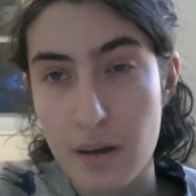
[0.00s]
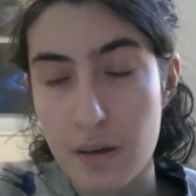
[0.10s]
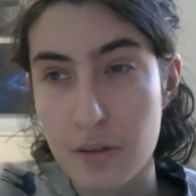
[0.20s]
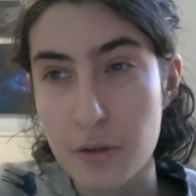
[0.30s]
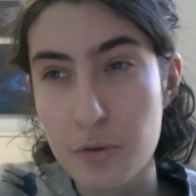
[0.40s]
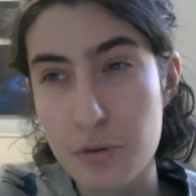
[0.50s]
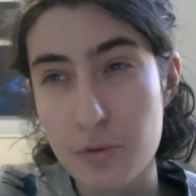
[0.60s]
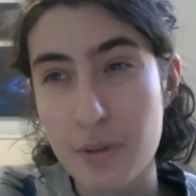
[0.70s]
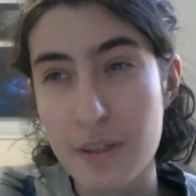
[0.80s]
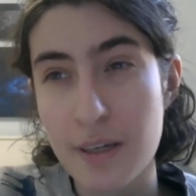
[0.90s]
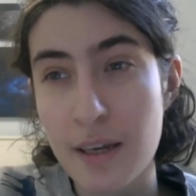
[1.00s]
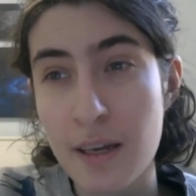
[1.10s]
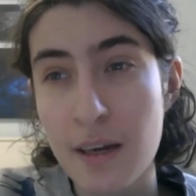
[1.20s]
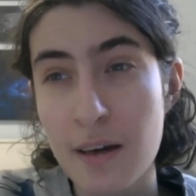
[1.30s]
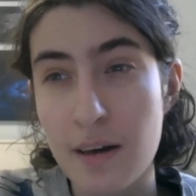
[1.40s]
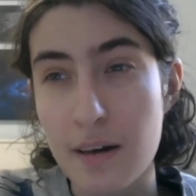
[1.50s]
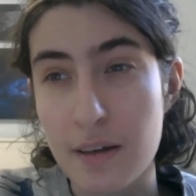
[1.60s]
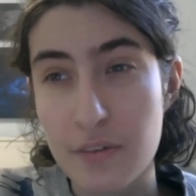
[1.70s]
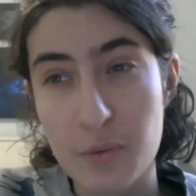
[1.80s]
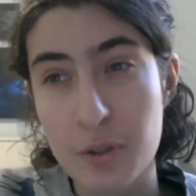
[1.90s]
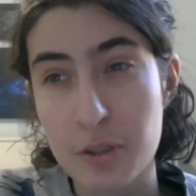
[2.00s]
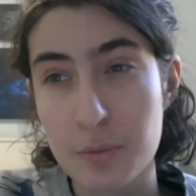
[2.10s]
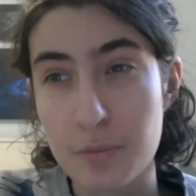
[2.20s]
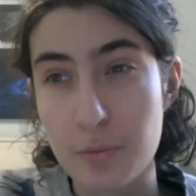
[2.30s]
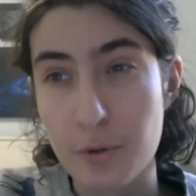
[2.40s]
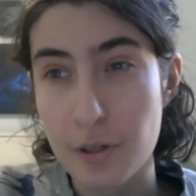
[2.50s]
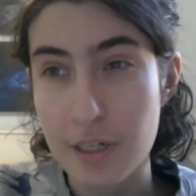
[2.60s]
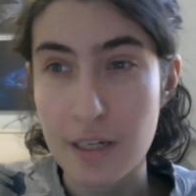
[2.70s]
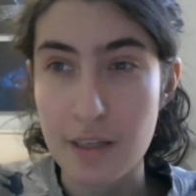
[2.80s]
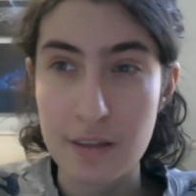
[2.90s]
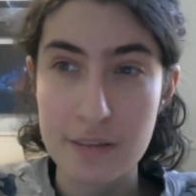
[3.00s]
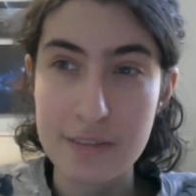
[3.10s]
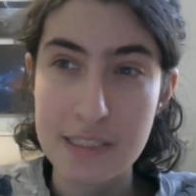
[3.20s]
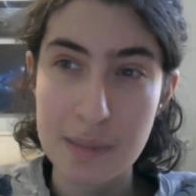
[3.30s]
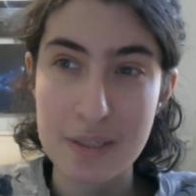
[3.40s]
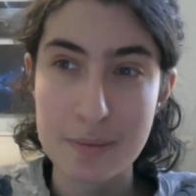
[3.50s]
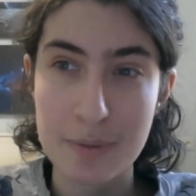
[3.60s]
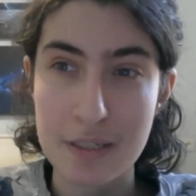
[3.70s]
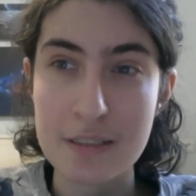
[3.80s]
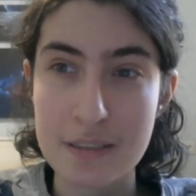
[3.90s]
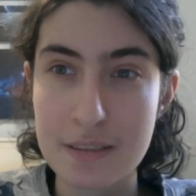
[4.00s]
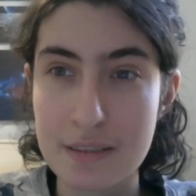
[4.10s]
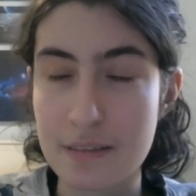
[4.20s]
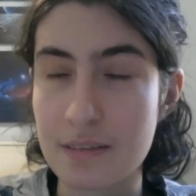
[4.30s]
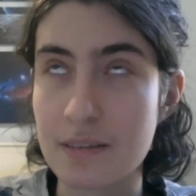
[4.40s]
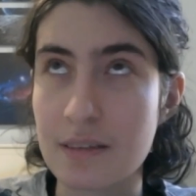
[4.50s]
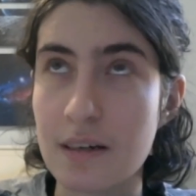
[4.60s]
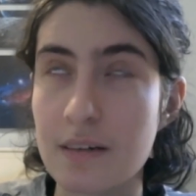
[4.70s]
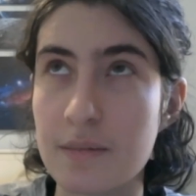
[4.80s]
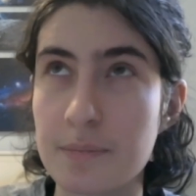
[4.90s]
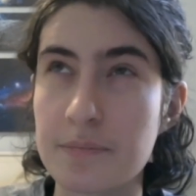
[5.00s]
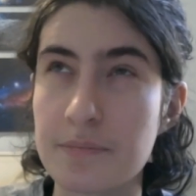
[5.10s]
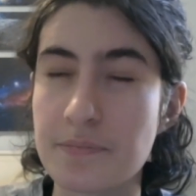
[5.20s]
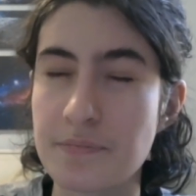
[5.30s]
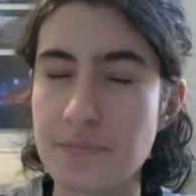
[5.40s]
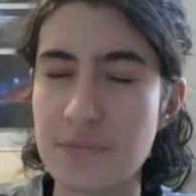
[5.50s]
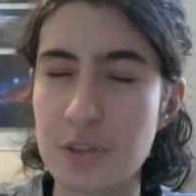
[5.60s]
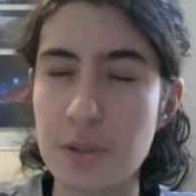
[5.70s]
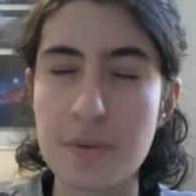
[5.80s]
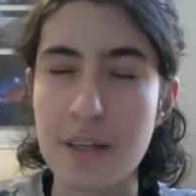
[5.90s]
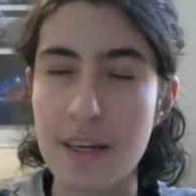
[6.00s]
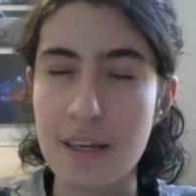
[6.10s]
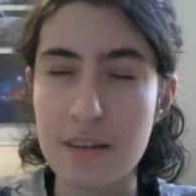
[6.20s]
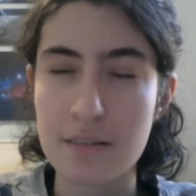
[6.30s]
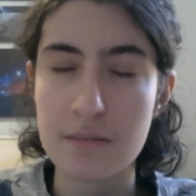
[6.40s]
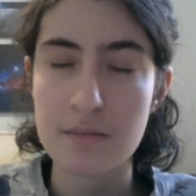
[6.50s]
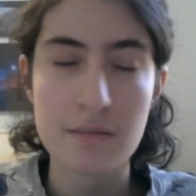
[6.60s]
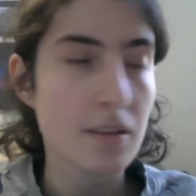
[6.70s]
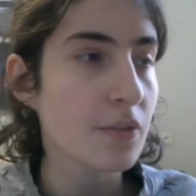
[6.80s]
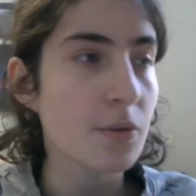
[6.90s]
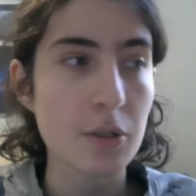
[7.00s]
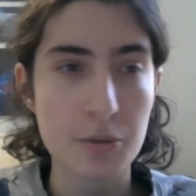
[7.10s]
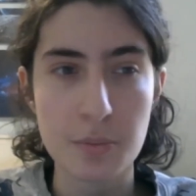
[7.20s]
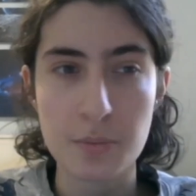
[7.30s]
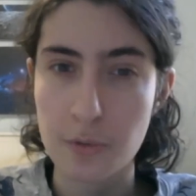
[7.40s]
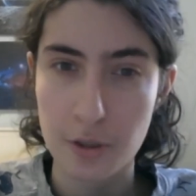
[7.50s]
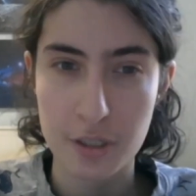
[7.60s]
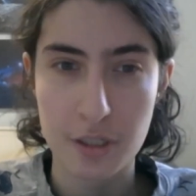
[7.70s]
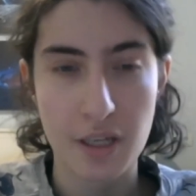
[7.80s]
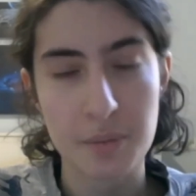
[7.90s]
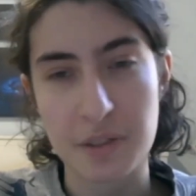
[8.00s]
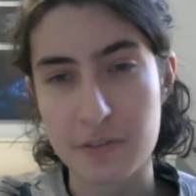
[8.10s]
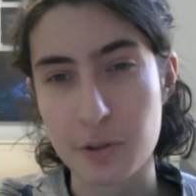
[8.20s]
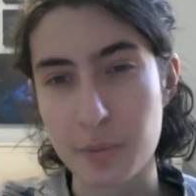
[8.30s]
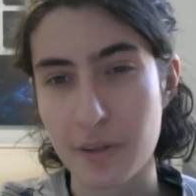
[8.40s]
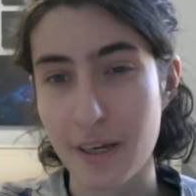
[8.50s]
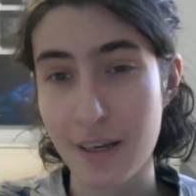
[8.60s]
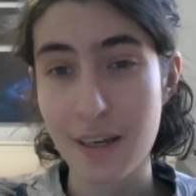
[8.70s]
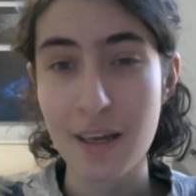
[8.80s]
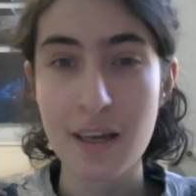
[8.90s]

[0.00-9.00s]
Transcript: Usually, if you want to work in C++, AAA, if you want to work in game dev AAA,